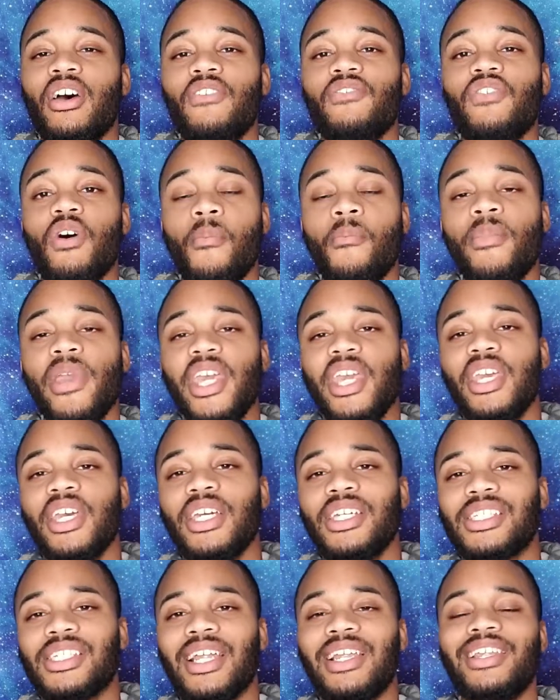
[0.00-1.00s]
for me
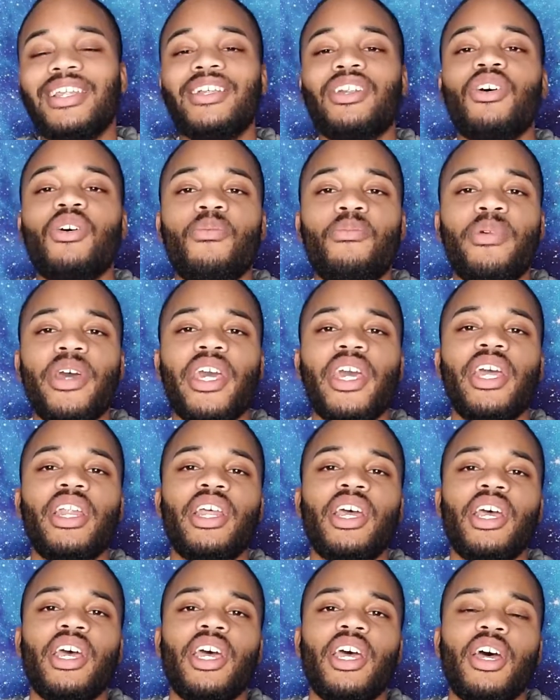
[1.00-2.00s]
it's a little bit
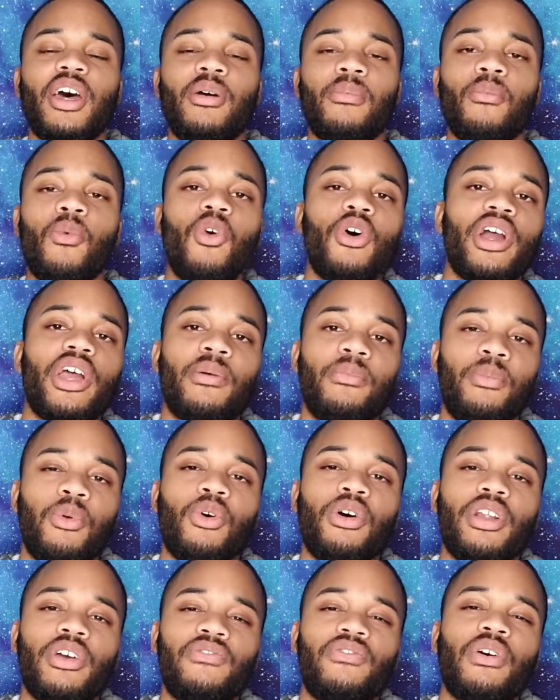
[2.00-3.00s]
more
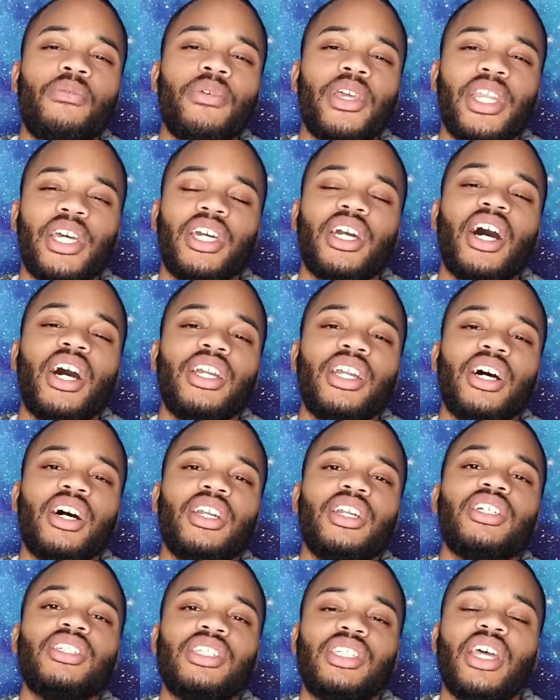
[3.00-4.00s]
important for me to kind of
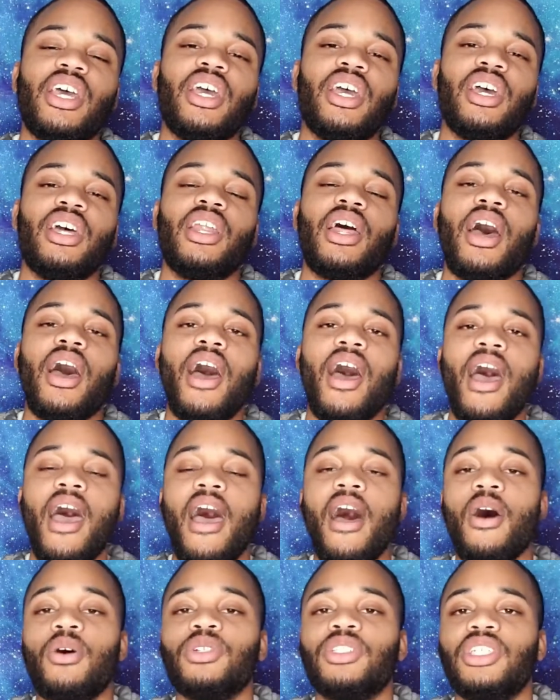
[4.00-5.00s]
understand
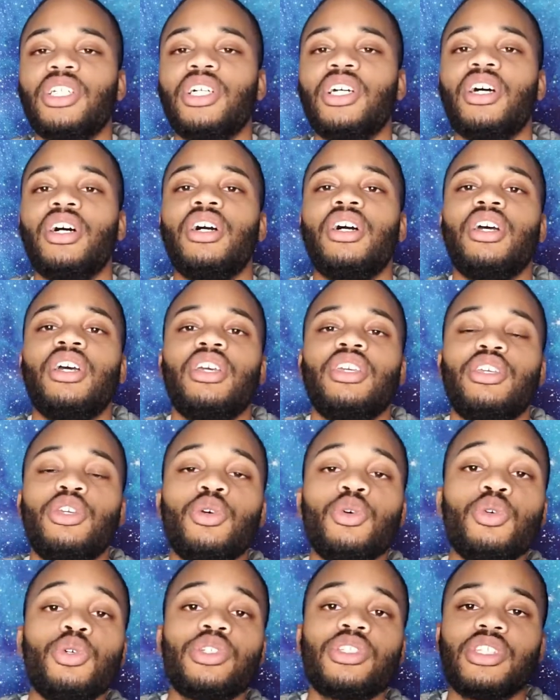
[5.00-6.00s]
how to
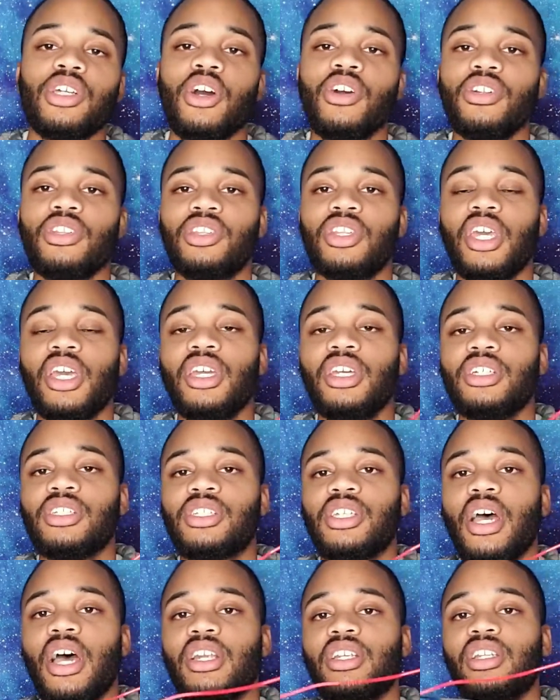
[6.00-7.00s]
use certain things
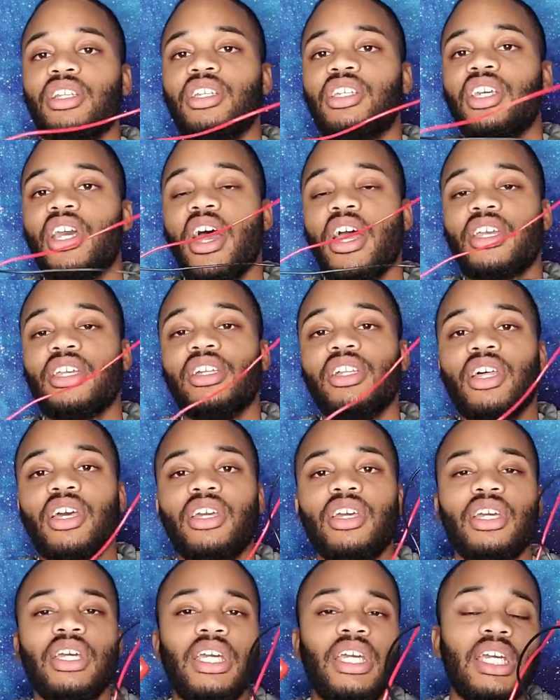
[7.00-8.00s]
to actually
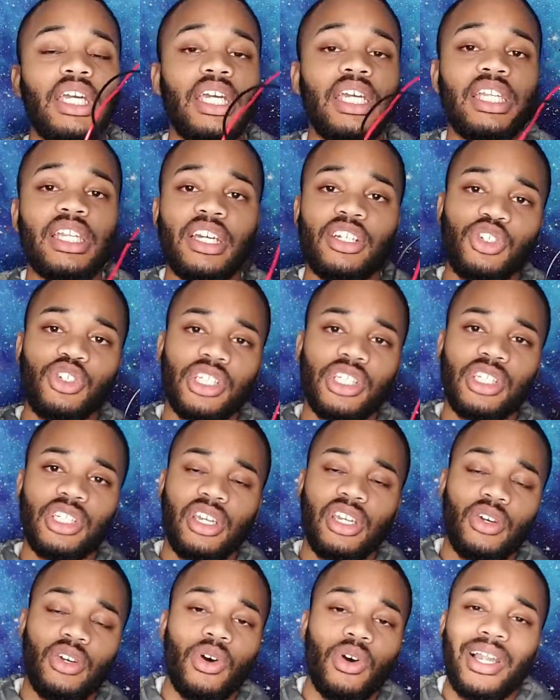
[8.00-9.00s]
calculate
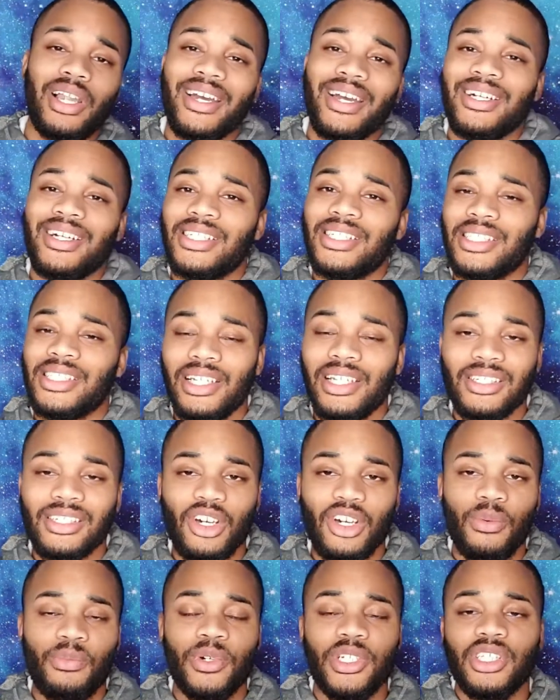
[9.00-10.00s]
electricity, or like a
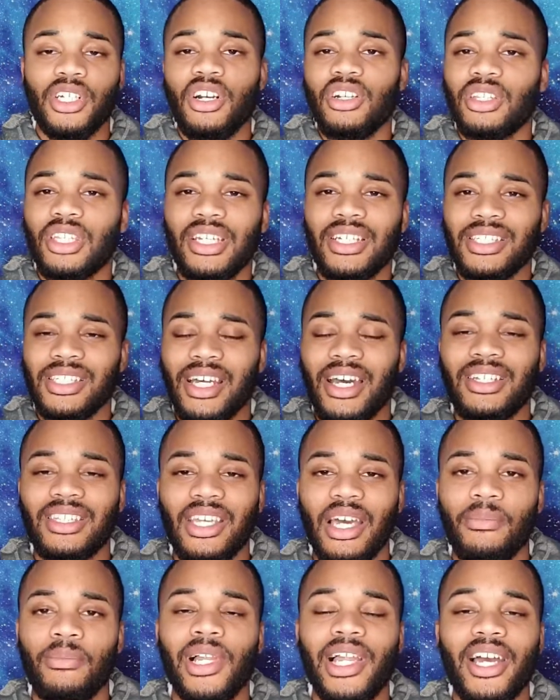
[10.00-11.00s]
oscilloscope or certain things like
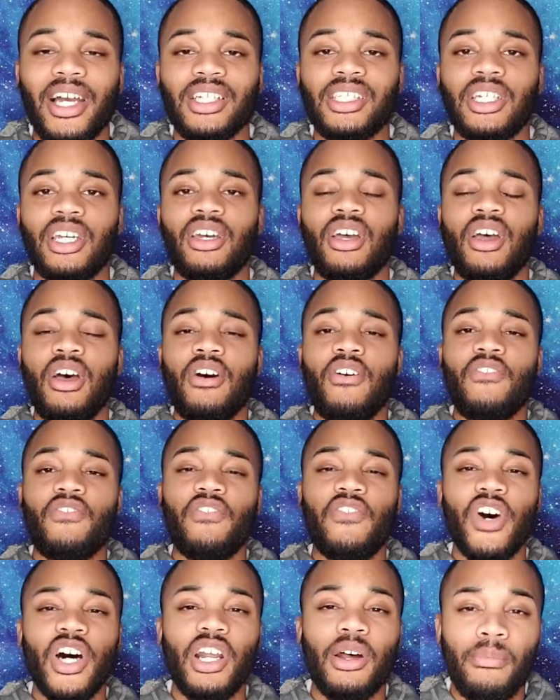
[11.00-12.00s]
that. But like I said,
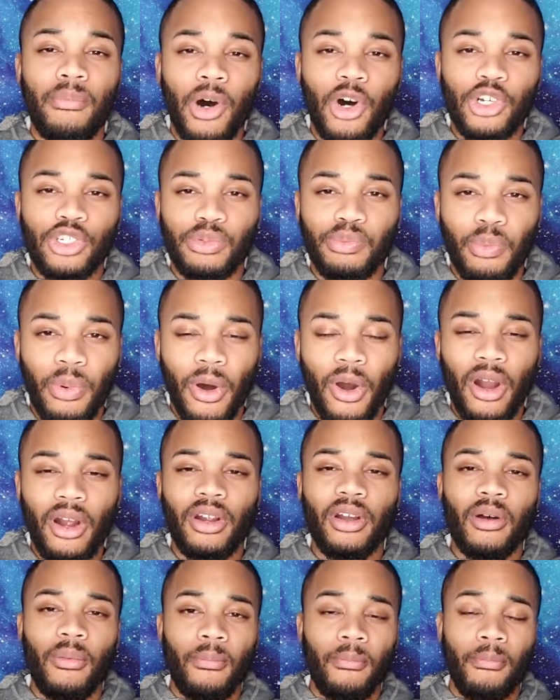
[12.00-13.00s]
for the most
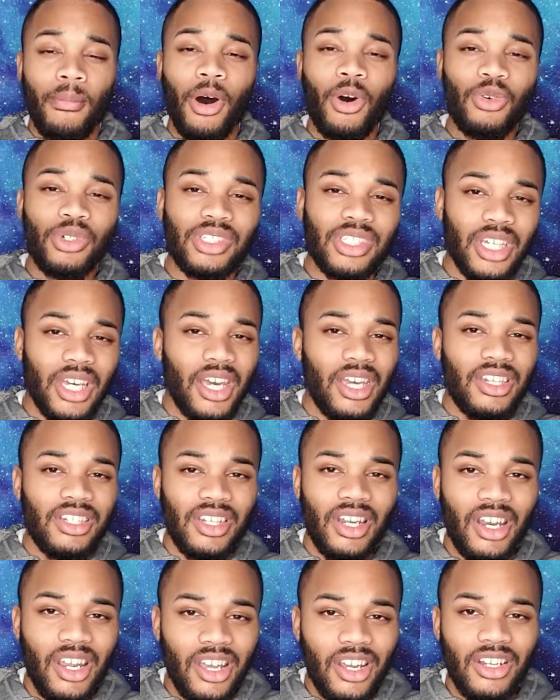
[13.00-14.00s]
part, most
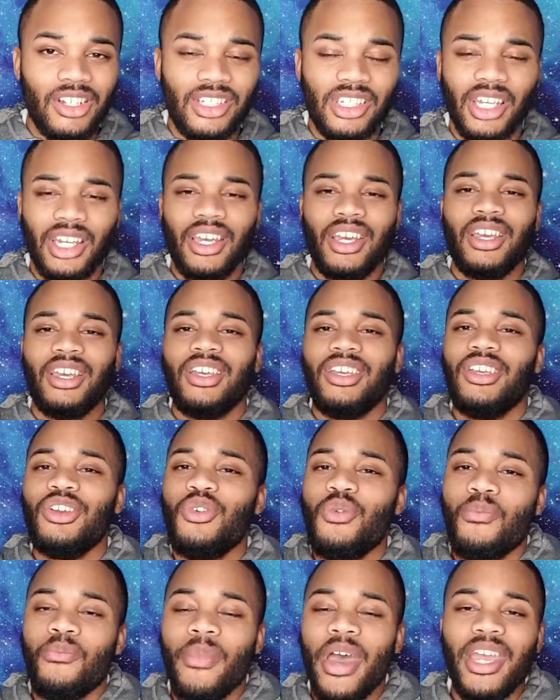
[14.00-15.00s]
engineers,
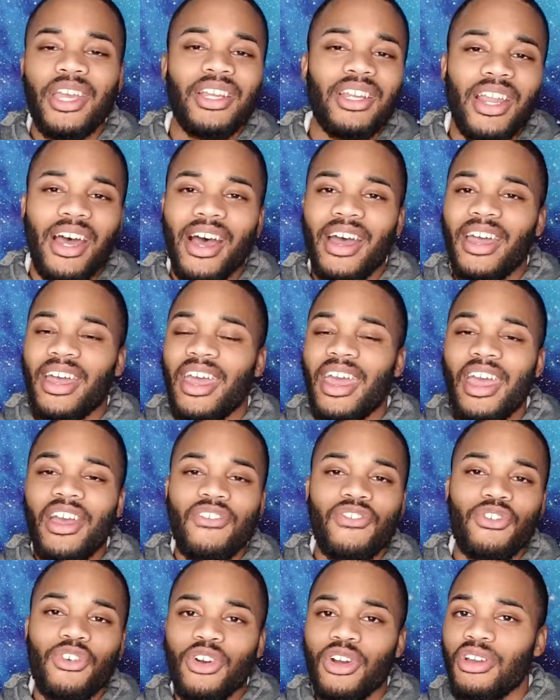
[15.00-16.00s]
you may not
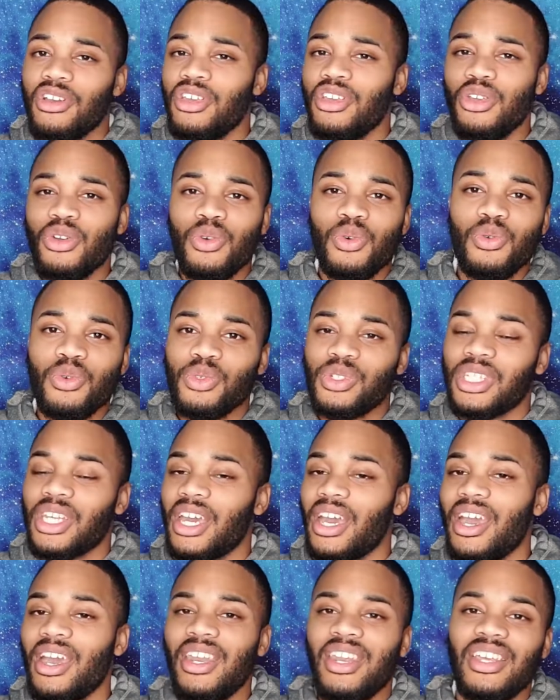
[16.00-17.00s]
ever use
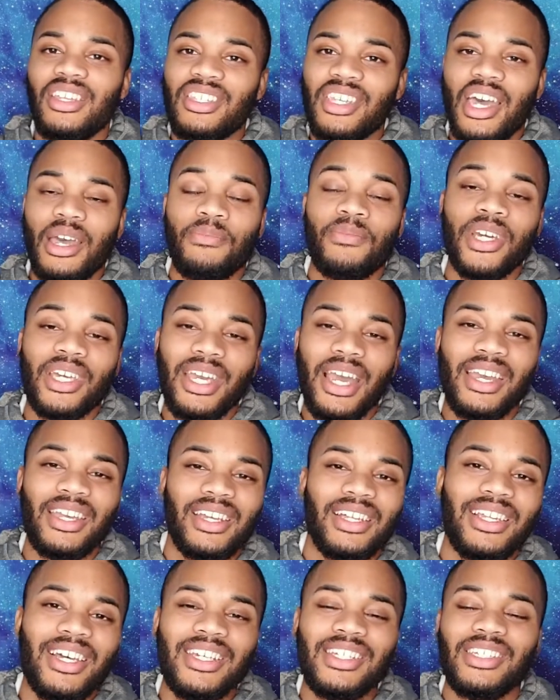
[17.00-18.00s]
any type of
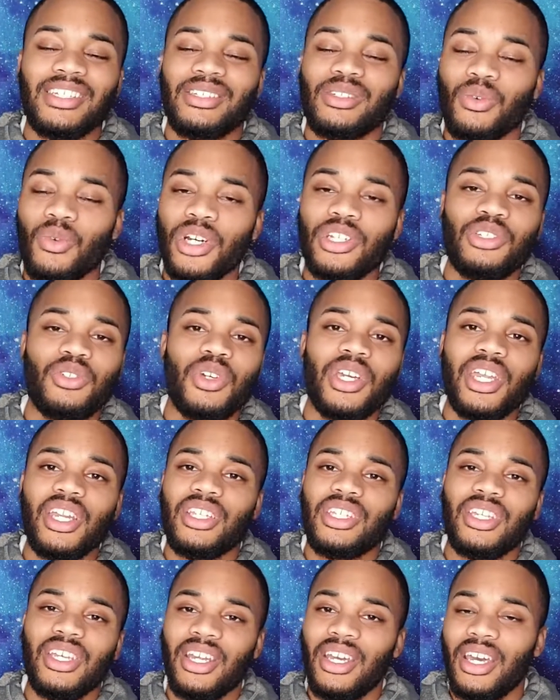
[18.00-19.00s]
calculations once you get
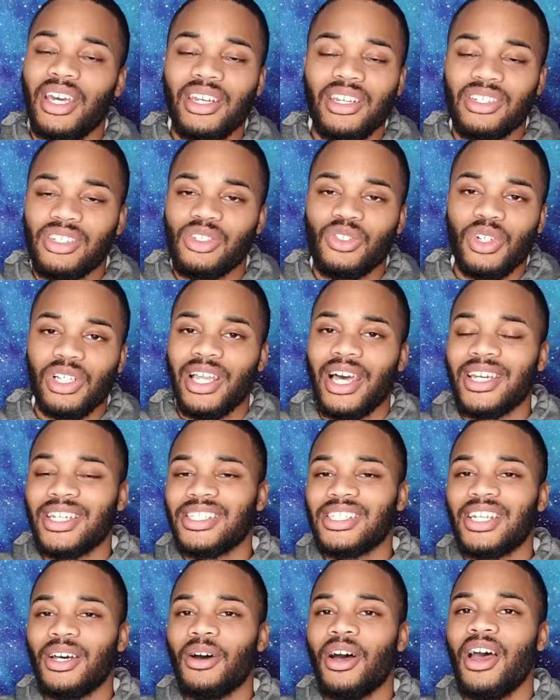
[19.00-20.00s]
into the industry. Like
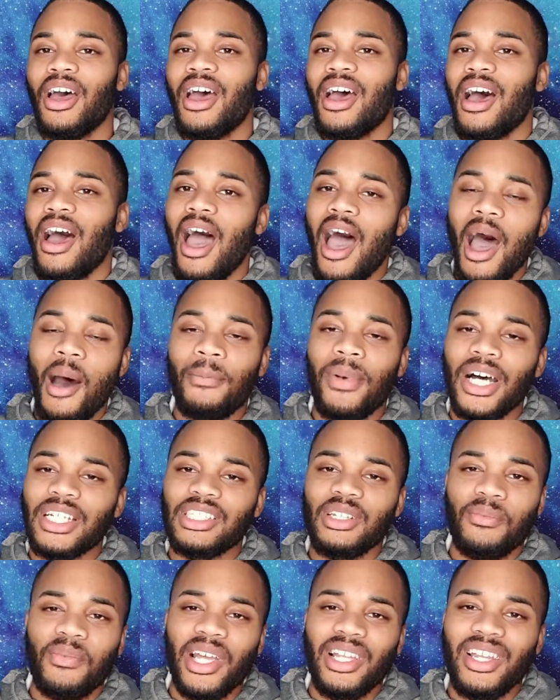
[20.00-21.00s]
it's a high
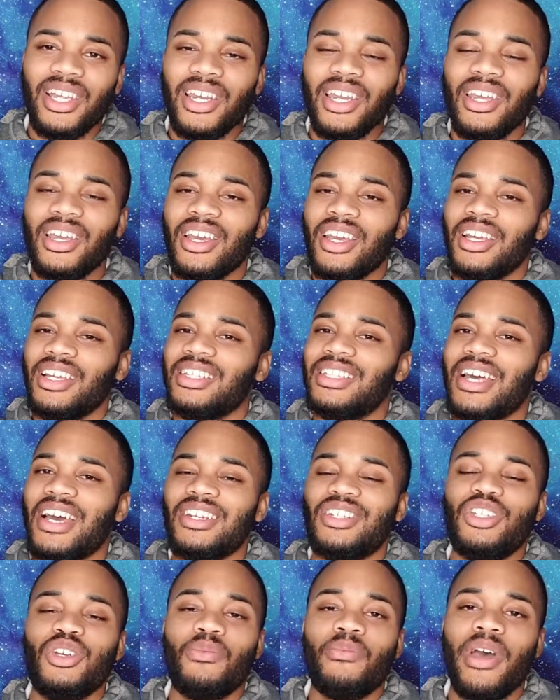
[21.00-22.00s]
possibility
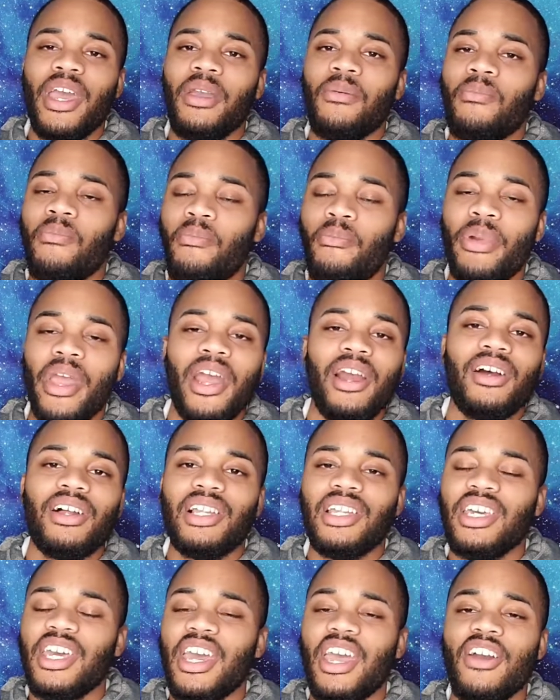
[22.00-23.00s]
that you may
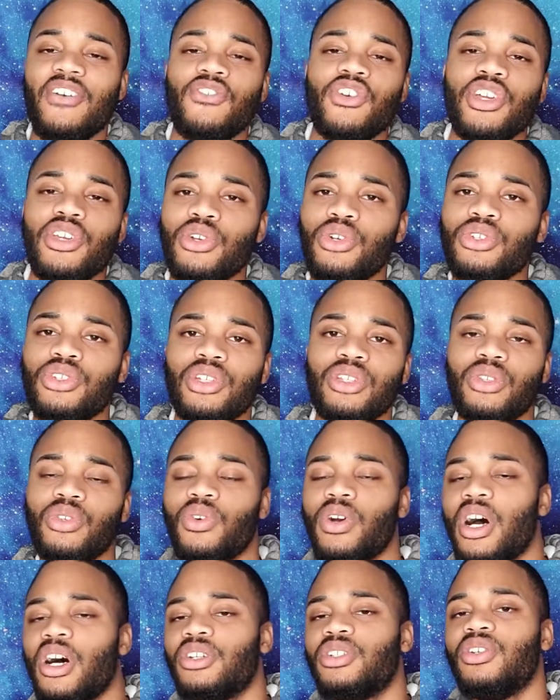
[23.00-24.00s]
barely ever use it
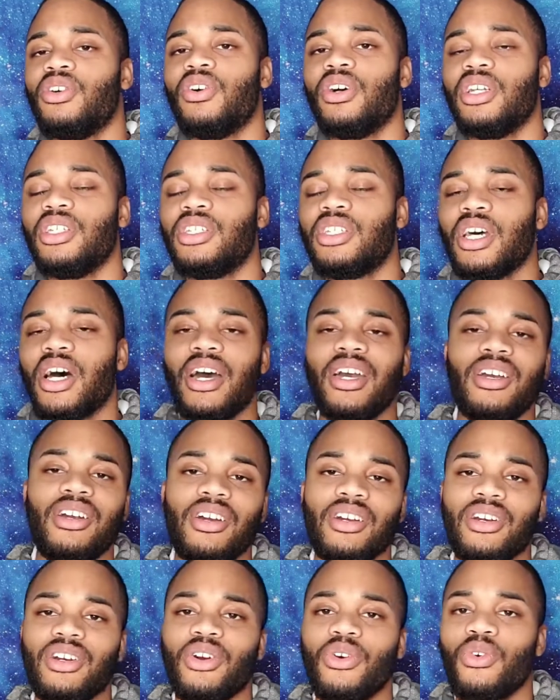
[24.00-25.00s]
throughout your
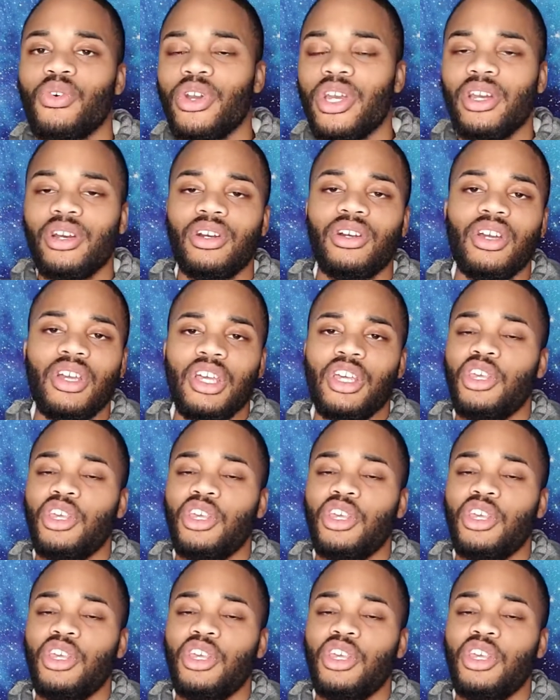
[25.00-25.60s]
entire career.